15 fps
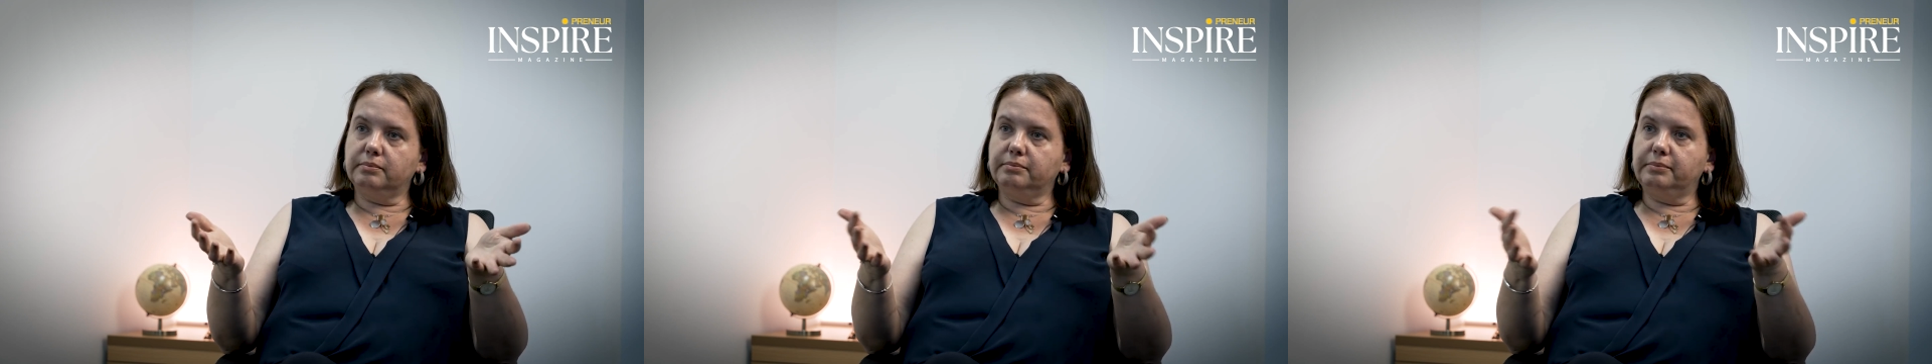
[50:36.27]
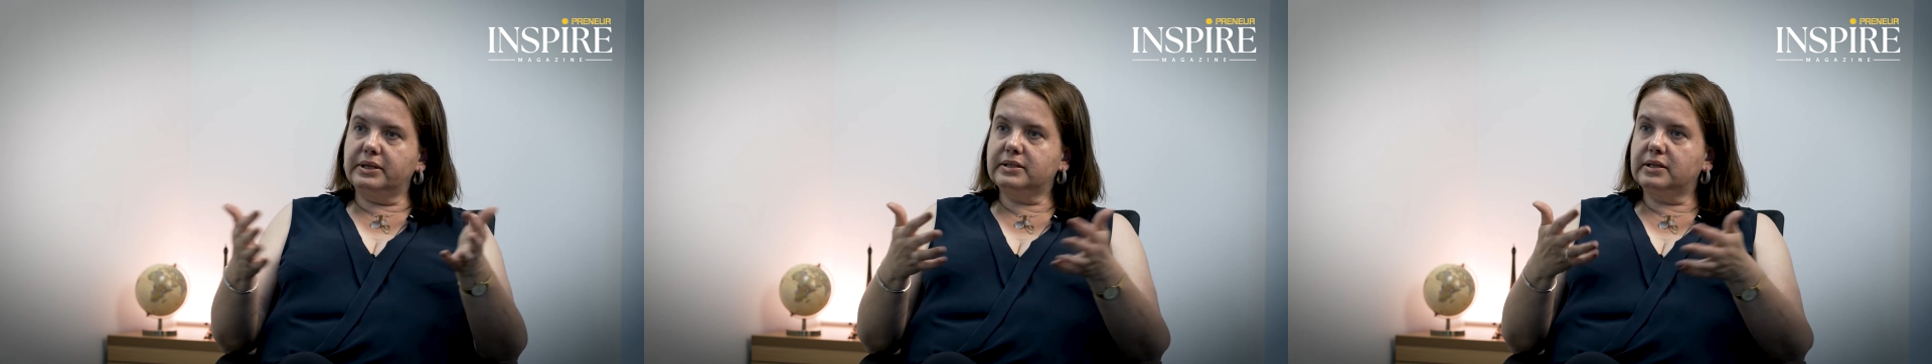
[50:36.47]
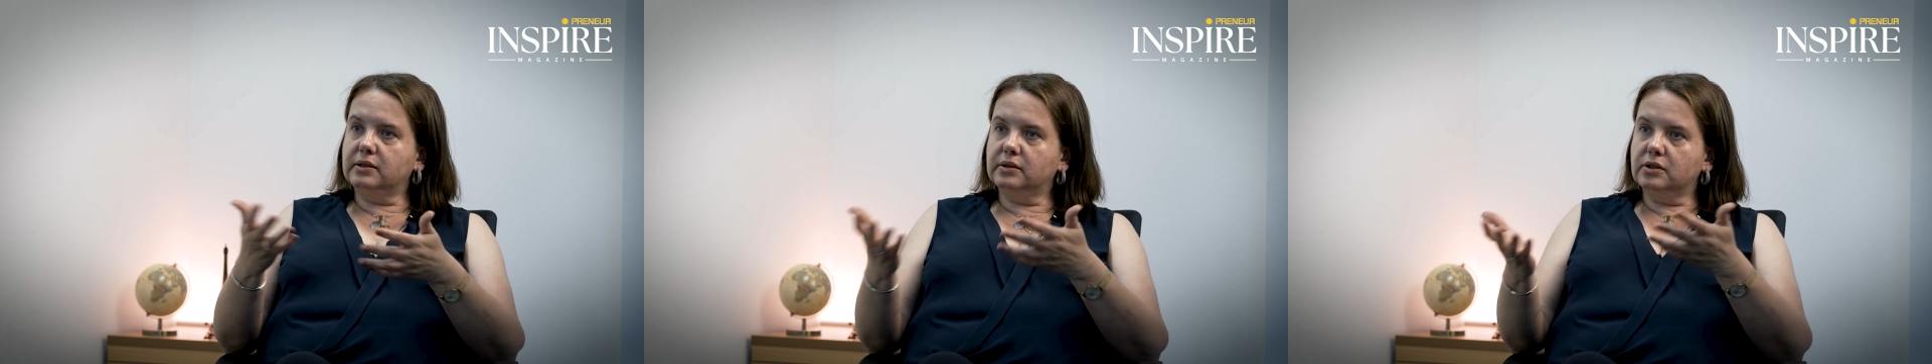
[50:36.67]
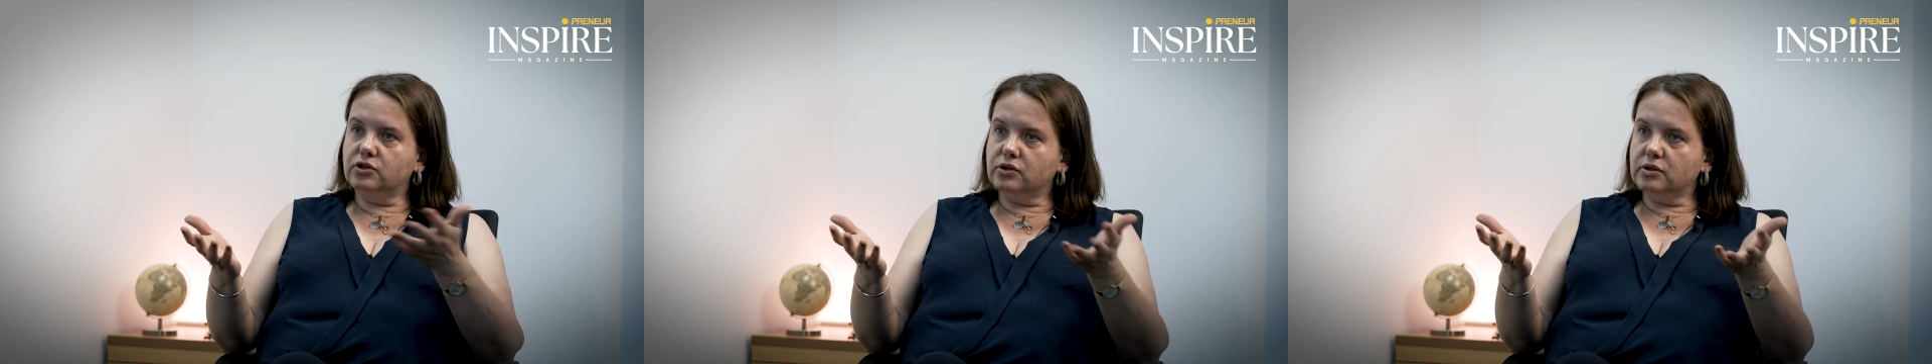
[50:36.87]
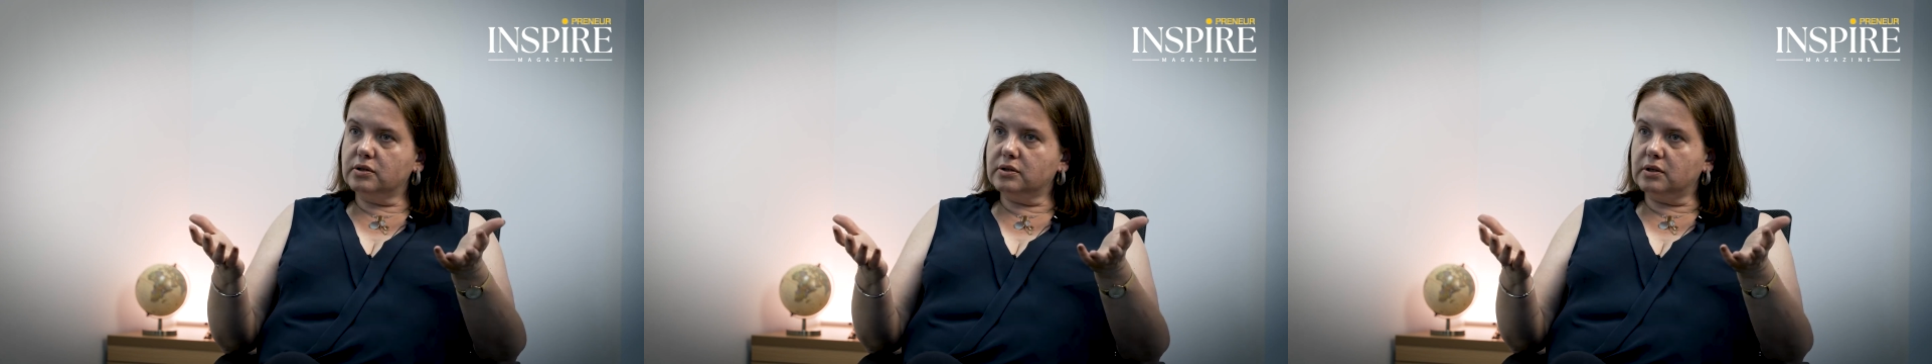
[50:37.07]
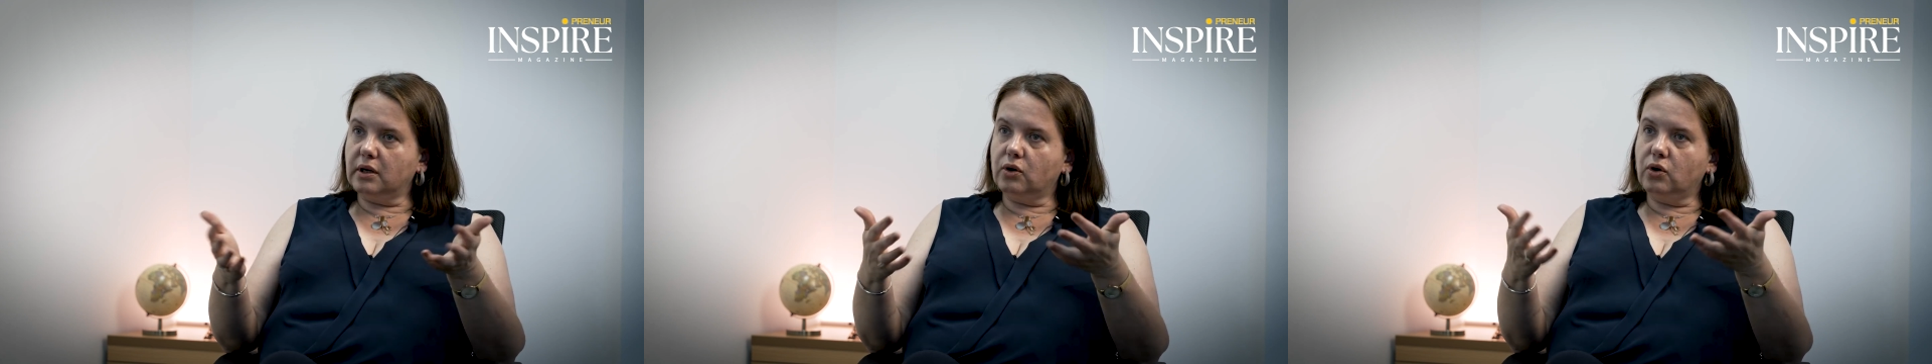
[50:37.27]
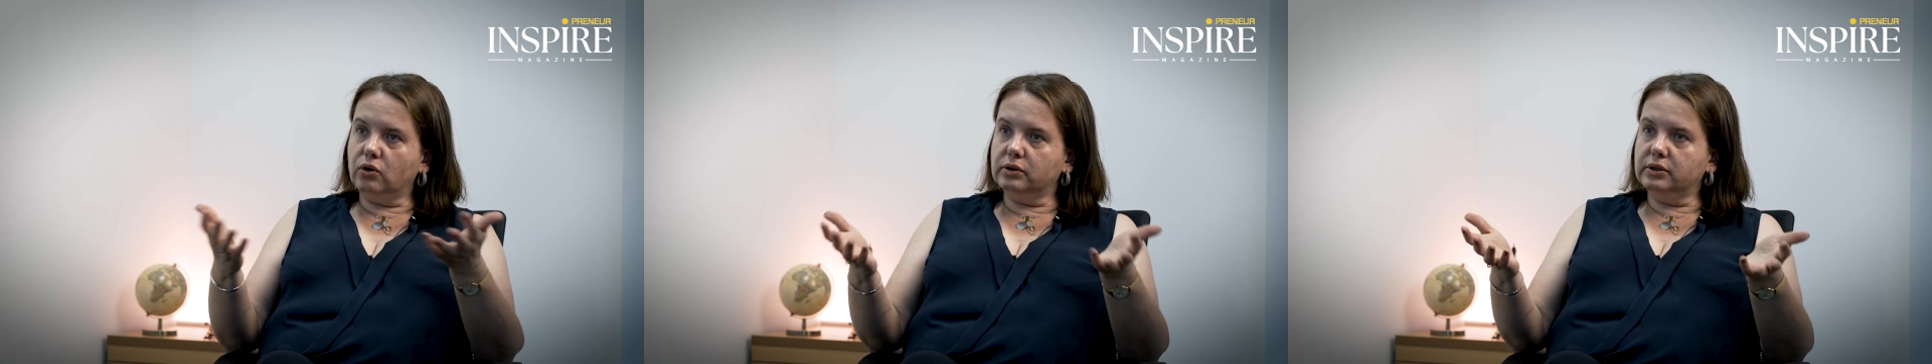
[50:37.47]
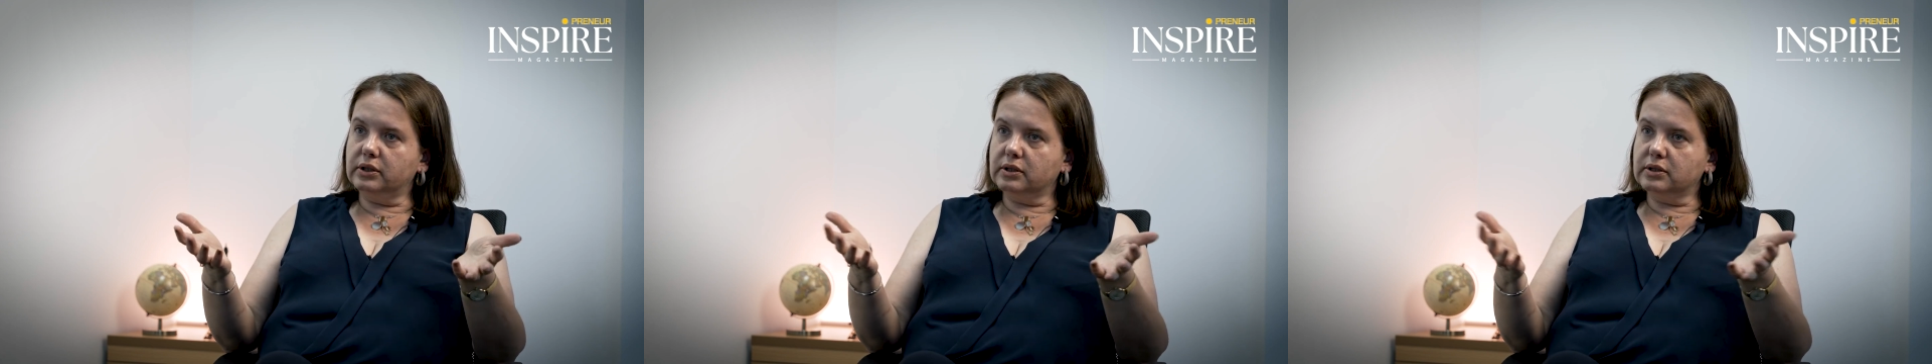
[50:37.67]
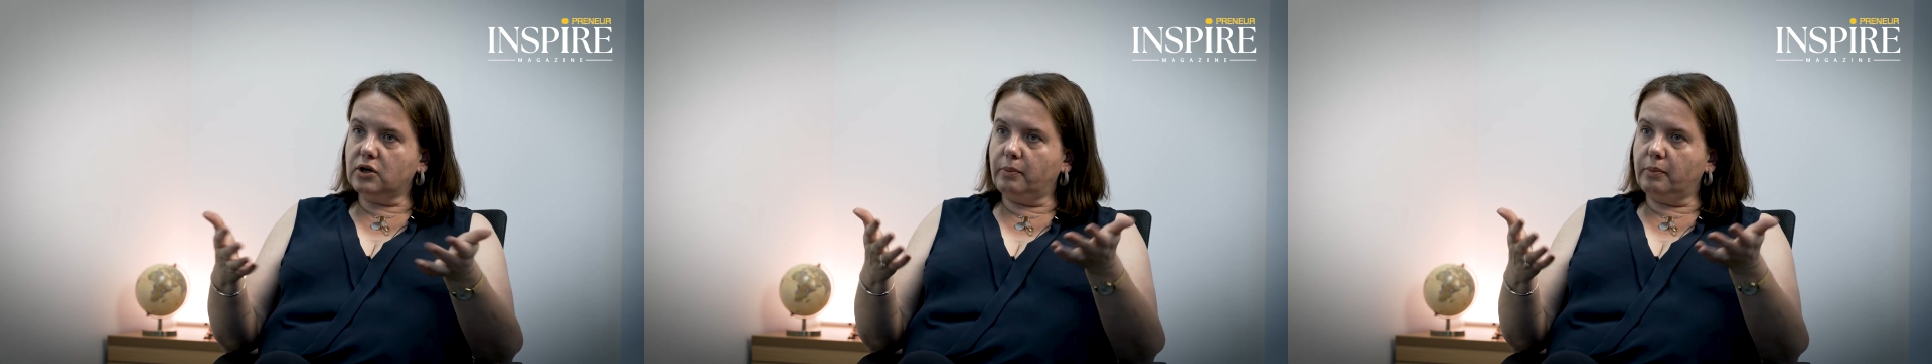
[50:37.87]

percentages, holdings,